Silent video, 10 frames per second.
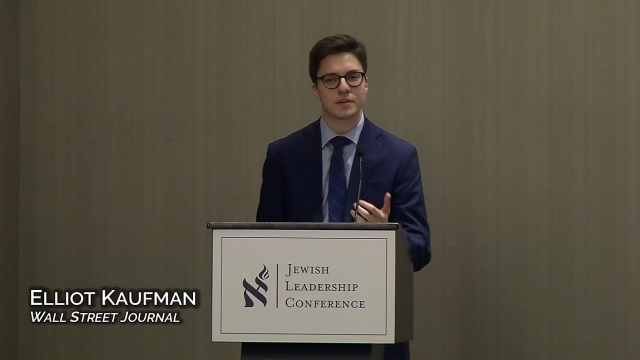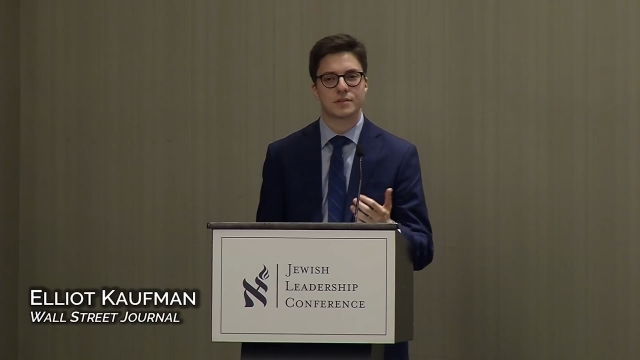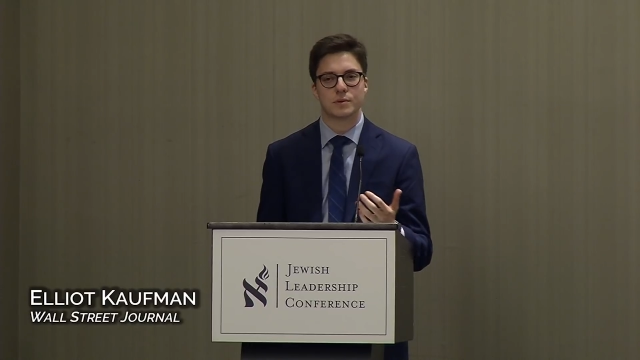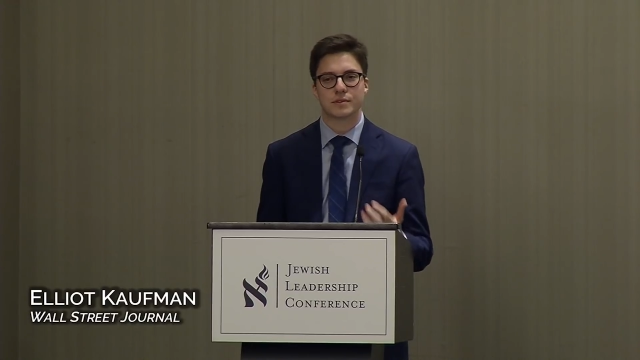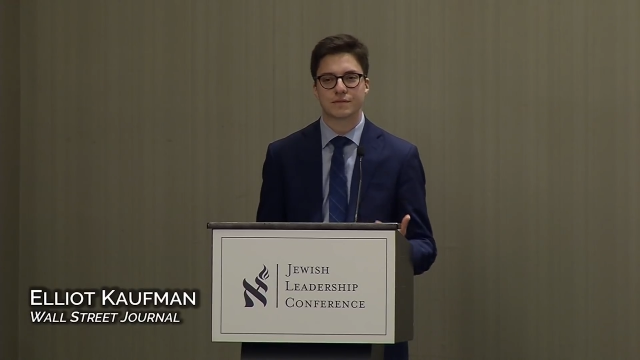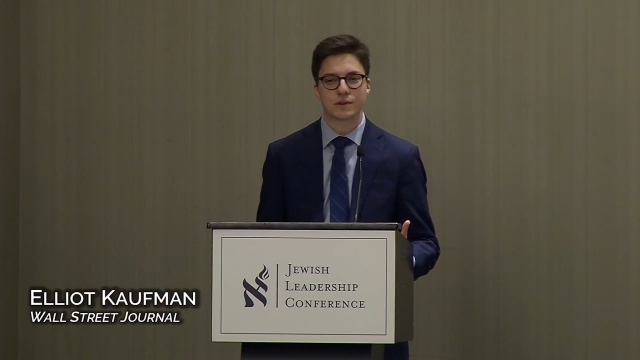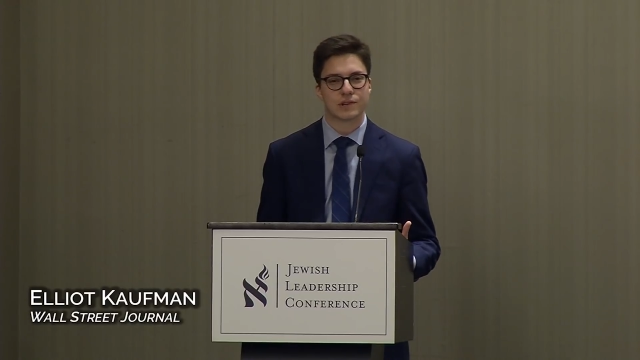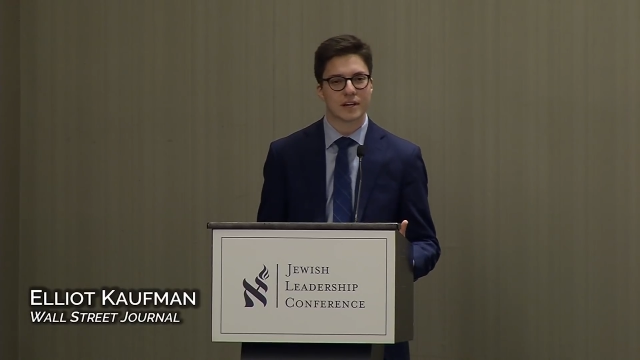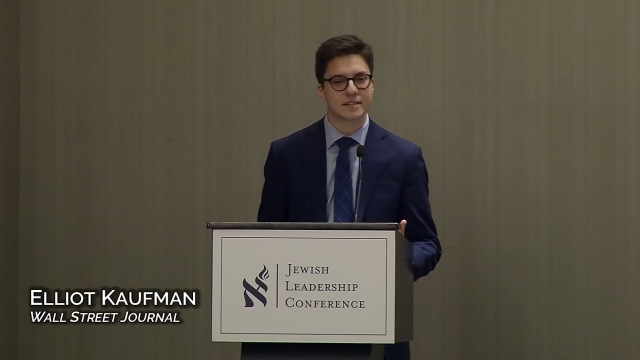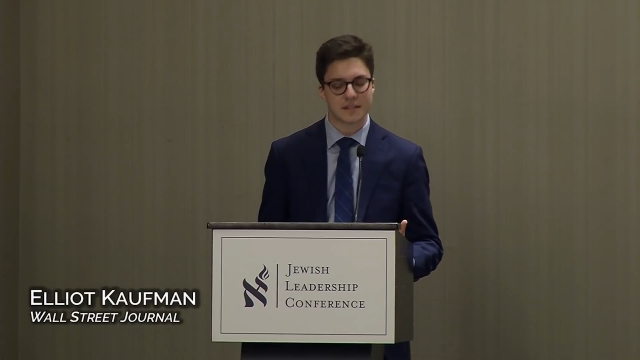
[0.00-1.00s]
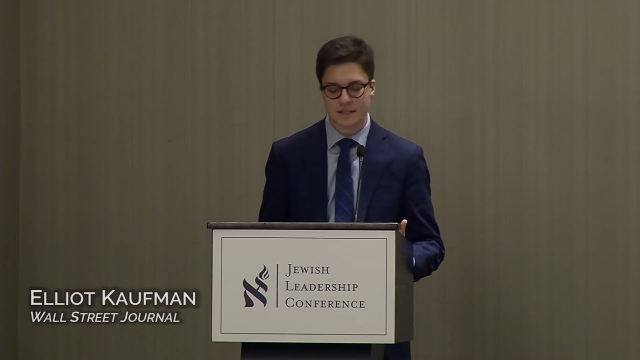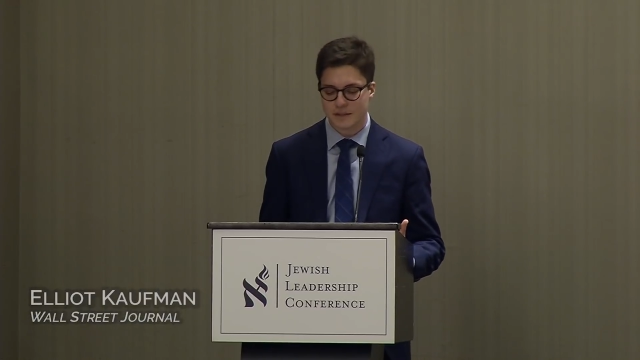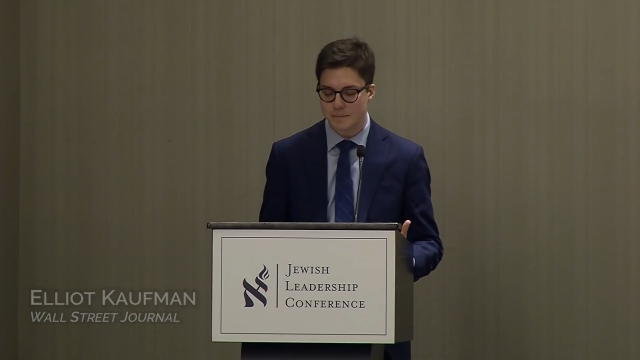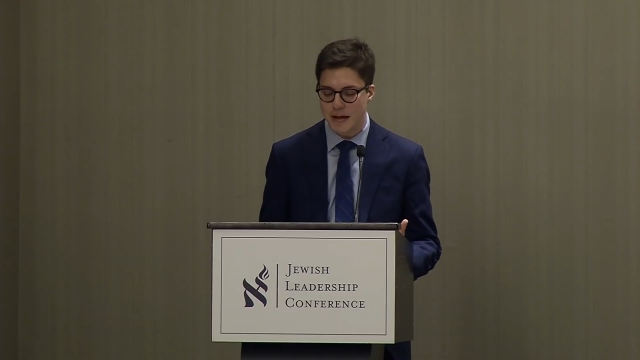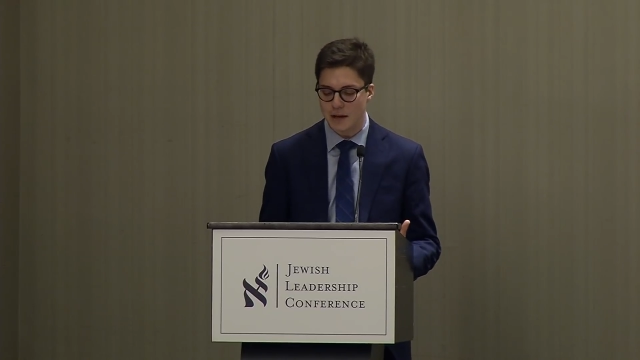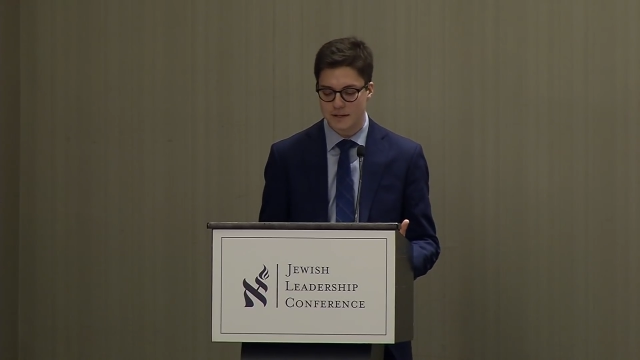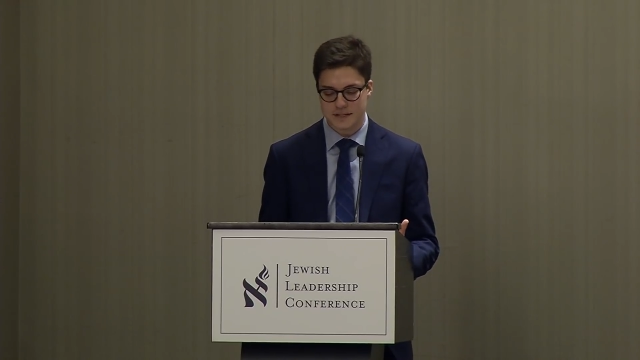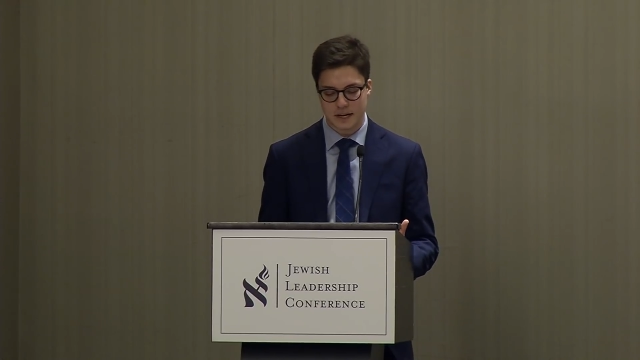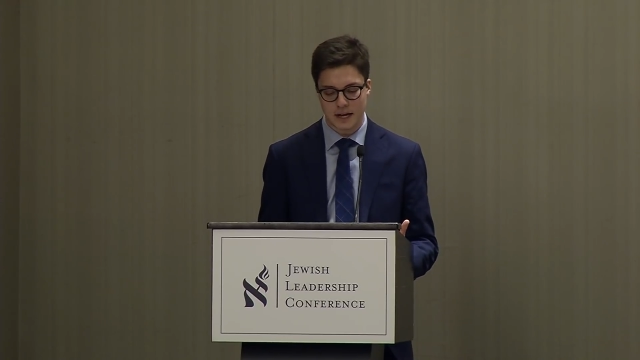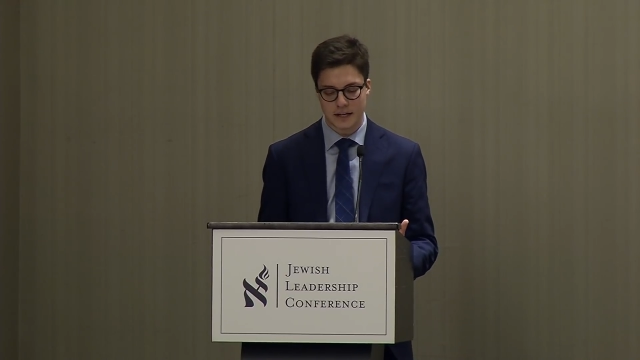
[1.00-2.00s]
Students for Justice in
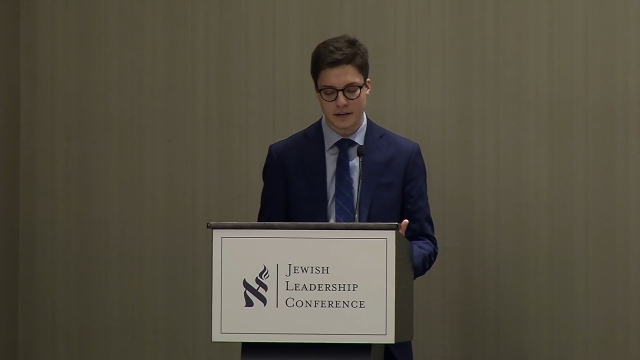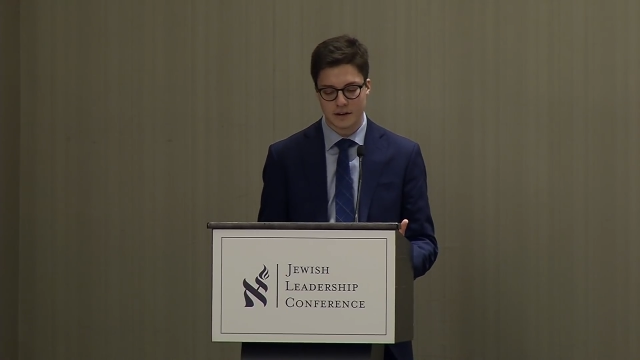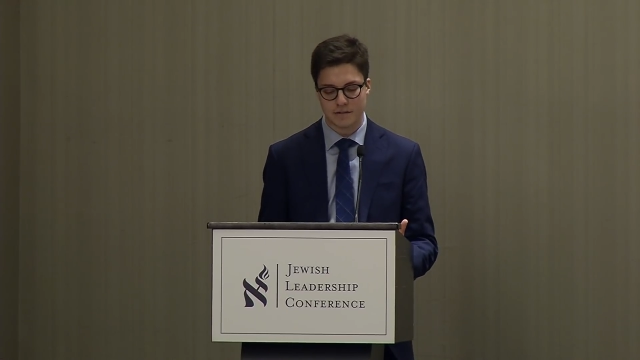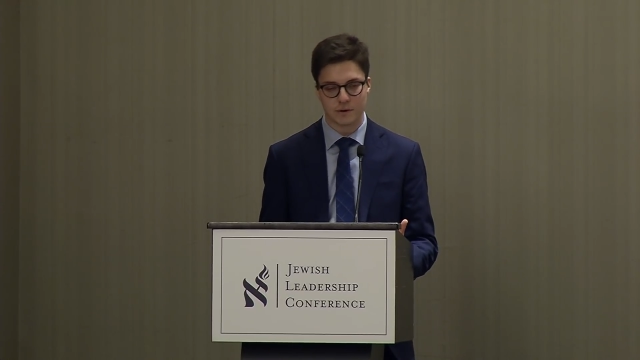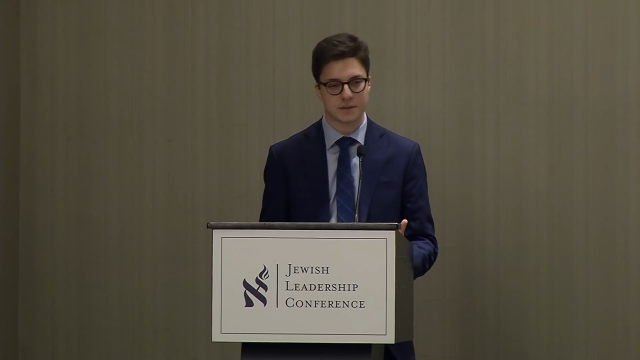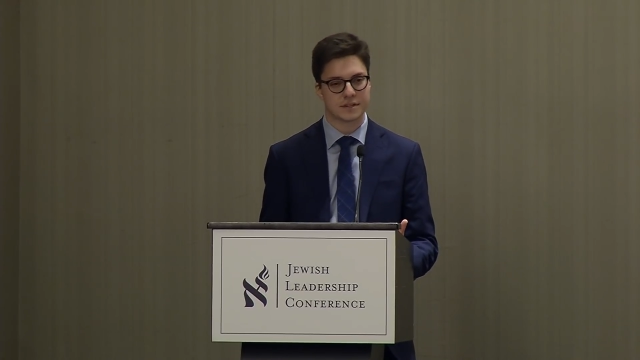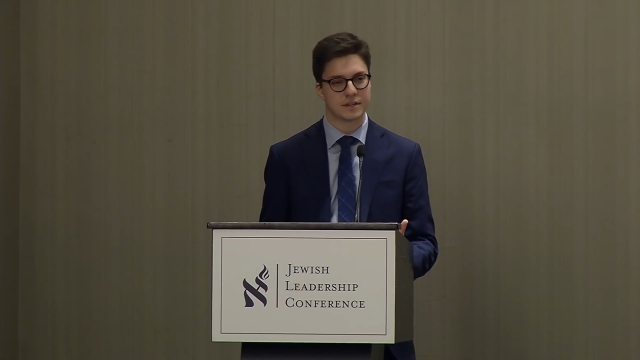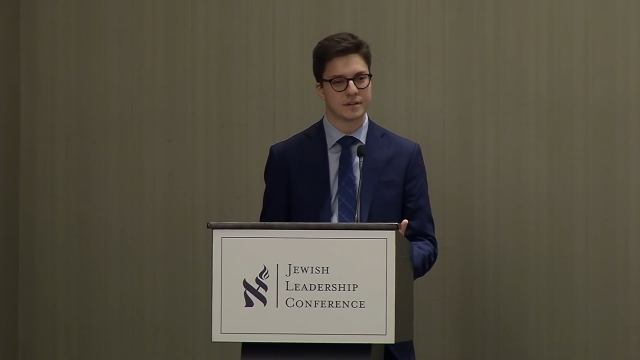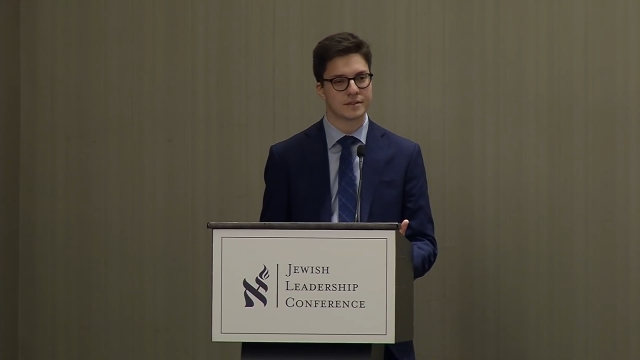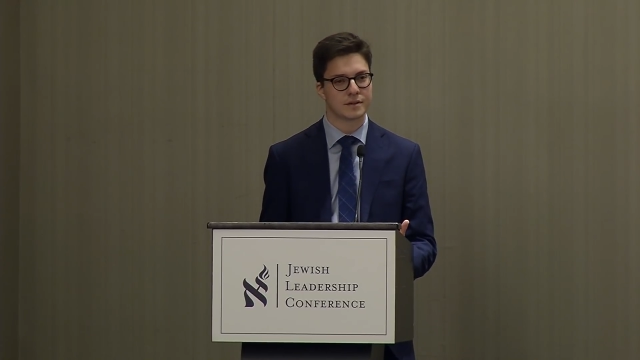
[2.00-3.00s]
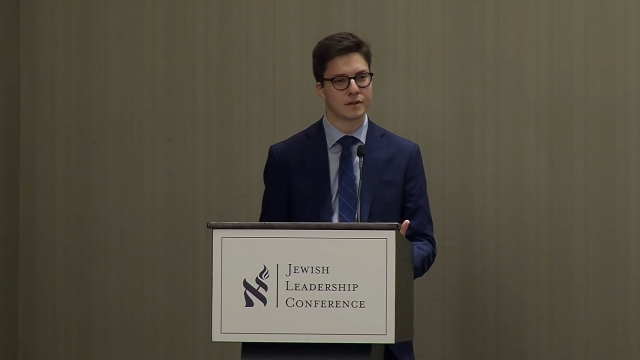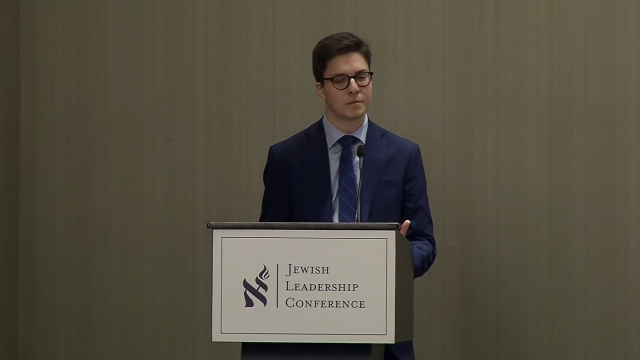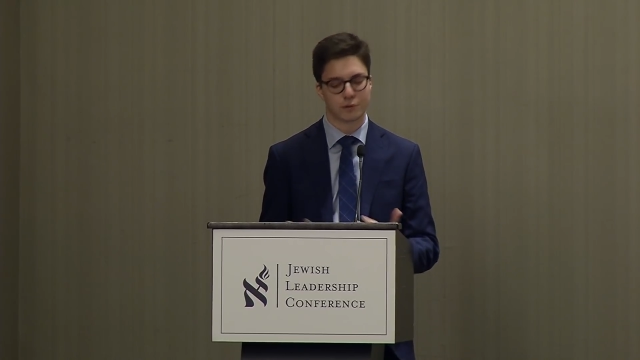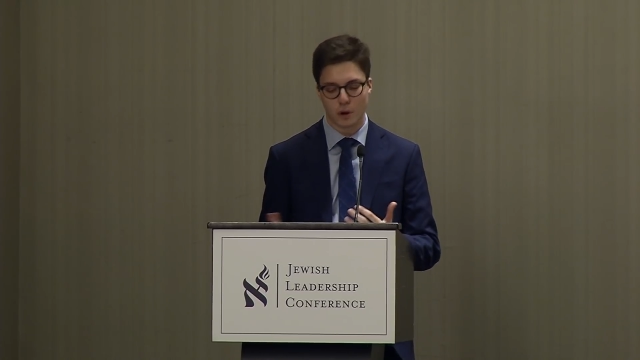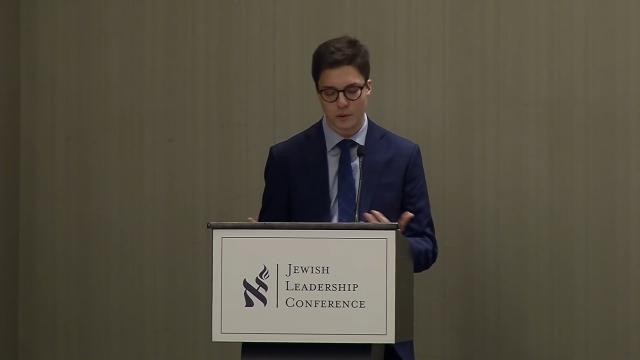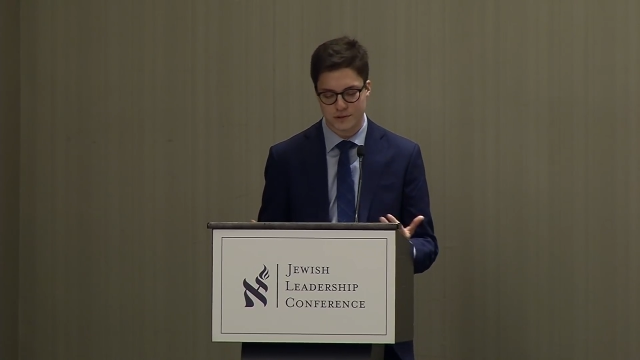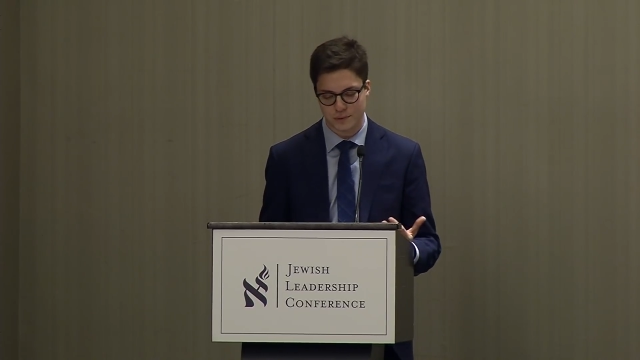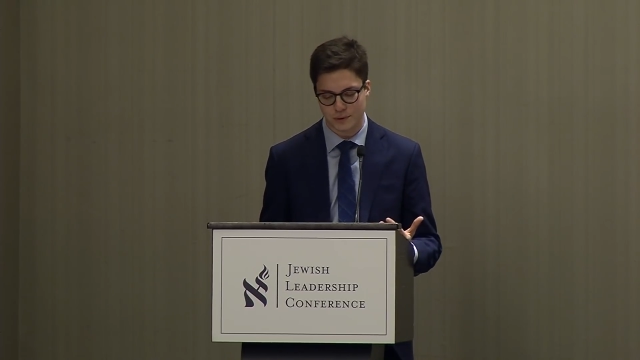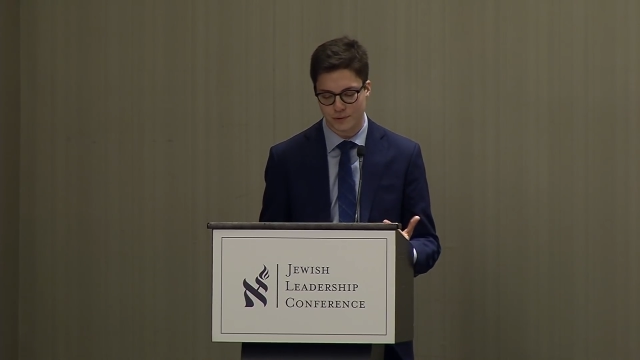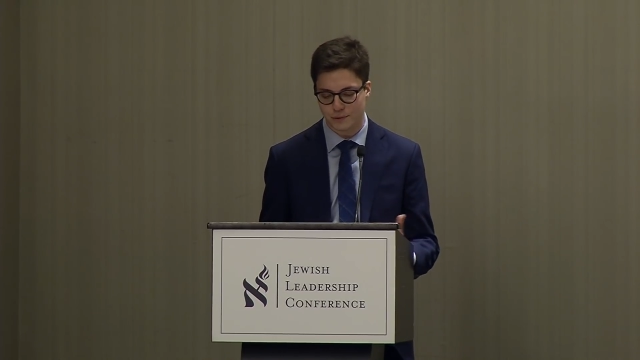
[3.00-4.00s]
Palestine versus the
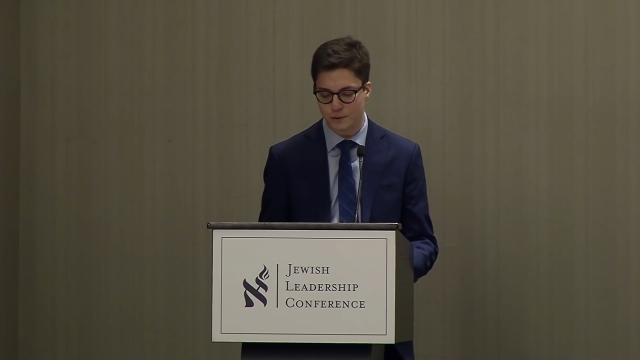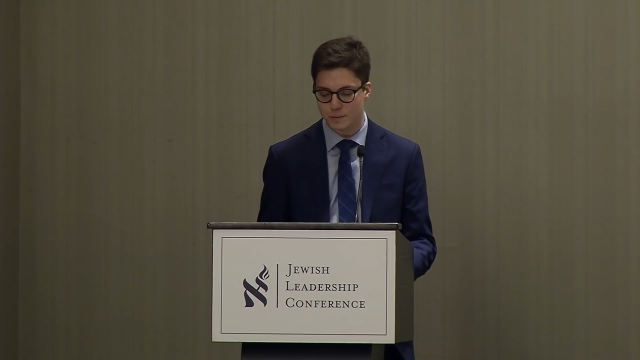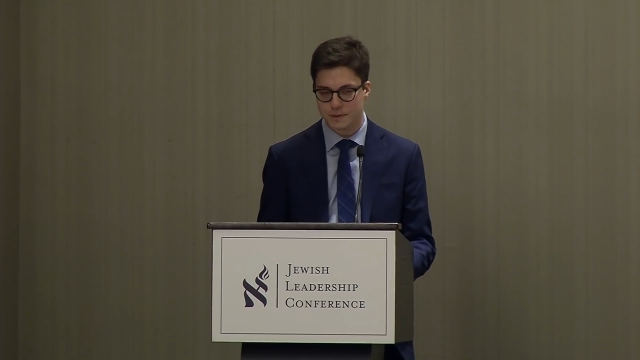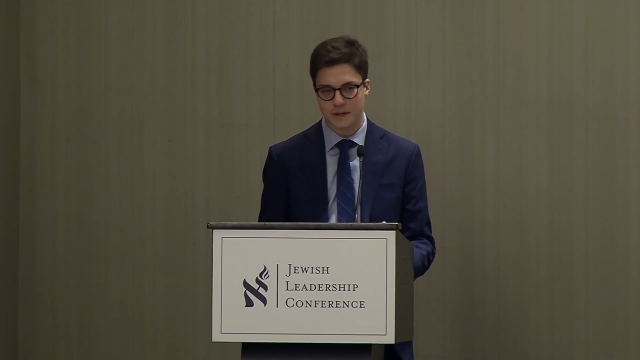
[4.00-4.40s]
pro-Israel group.